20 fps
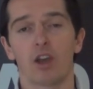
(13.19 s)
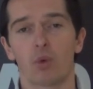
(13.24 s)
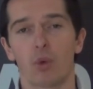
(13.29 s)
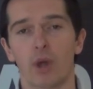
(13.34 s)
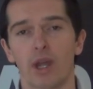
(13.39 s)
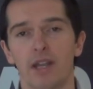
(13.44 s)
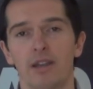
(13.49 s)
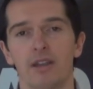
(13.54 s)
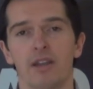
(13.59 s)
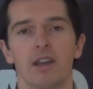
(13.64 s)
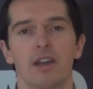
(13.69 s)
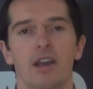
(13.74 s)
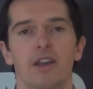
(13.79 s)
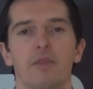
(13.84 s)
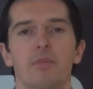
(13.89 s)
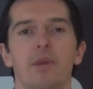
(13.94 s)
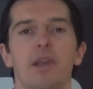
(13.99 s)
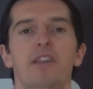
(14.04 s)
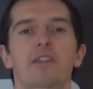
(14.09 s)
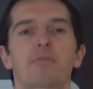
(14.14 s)
Win,
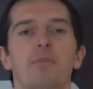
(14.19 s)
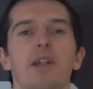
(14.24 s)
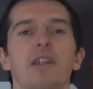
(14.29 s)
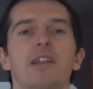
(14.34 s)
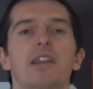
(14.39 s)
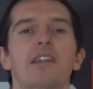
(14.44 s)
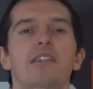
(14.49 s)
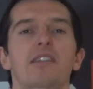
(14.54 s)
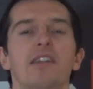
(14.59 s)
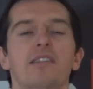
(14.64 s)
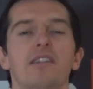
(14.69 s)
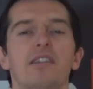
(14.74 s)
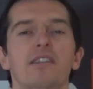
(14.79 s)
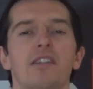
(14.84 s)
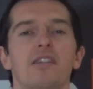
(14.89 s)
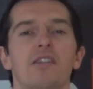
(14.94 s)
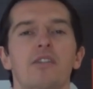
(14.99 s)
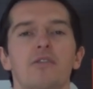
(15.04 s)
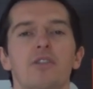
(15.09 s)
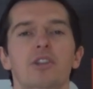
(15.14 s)
and the big spending
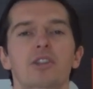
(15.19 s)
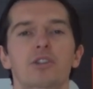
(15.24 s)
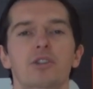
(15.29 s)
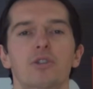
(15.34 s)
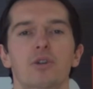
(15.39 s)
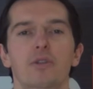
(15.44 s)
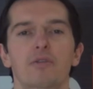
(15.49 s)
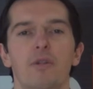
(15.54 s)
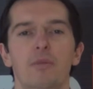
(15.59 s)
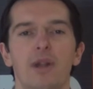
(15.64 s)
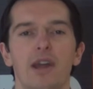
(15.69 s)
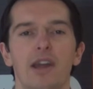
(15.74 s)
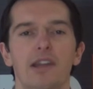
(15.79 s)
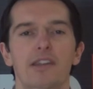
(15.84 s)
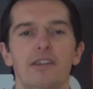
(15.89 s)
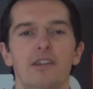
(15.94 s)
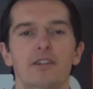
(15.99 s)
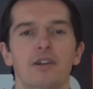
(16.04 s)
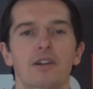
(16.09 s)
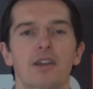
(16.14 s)
citizens are assured of a
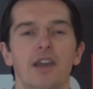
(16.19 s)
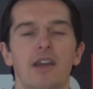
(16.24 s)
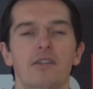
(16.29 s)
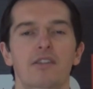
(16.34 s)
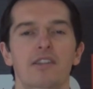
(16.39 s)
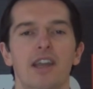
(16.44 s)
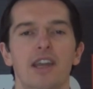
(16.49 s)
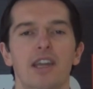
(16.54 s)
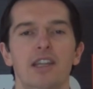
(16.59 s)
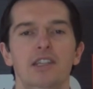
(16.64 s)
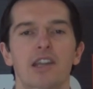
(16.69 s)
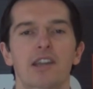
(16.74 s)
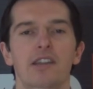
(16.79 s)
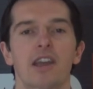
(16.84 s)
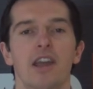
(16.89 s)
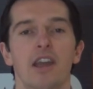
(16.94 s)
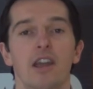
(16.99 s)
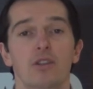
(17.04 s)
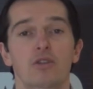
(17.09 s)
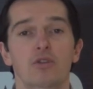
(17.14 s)
place in the knockout
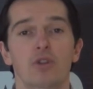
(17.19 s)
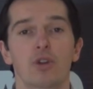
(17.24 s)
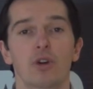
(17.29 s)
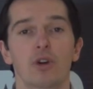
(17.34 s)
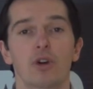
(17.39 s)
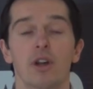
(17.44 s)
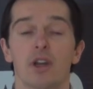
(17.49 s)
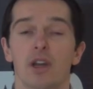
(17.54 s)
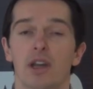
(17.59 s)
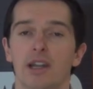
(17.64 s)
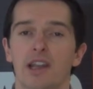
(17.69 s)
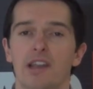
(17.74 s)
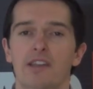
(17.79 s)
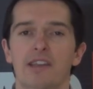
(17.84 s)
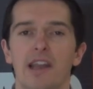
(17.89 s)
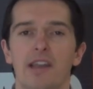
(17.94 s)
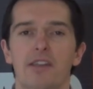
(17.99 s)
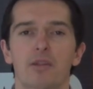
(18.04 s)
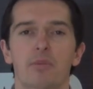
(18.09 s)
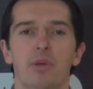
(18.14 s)
stages. Draw, and it
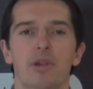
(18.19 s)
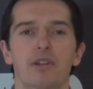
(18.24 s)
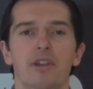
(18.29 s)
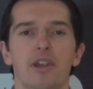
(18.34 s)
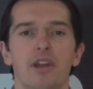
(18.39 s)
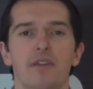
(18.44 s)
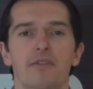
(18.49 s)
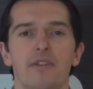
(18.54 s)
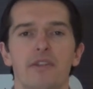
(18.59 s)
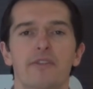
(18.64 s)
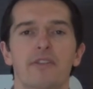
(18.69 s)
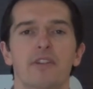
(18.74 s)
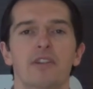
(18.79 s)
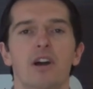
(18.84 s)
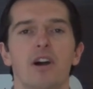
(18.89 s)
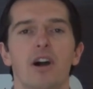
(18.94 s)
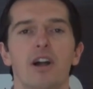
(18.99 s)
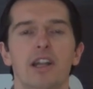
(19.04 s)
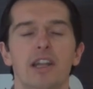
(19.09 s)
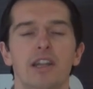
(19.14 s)
sets up a nervy
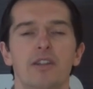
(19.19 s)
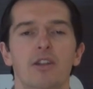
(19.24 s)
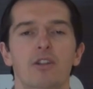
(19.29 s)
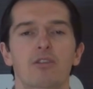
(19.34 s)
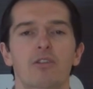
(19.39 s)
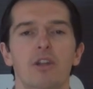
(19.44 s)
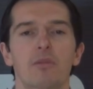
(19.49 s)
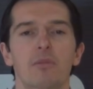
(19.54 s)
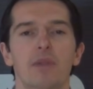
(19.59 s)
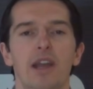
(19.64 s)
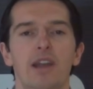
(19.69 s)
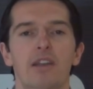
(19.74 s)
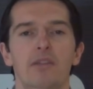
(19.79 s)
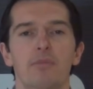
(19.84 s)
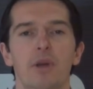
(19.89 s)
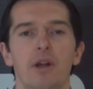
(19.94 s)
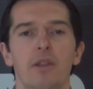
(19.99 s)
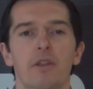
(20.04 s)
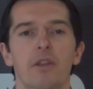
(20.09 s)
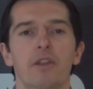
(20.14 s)
finale in the group
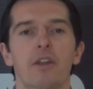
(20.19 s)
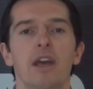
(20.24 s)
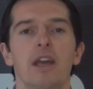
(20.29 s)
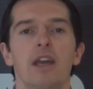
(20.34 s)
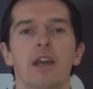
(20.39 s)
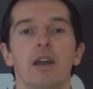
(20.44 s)
next month.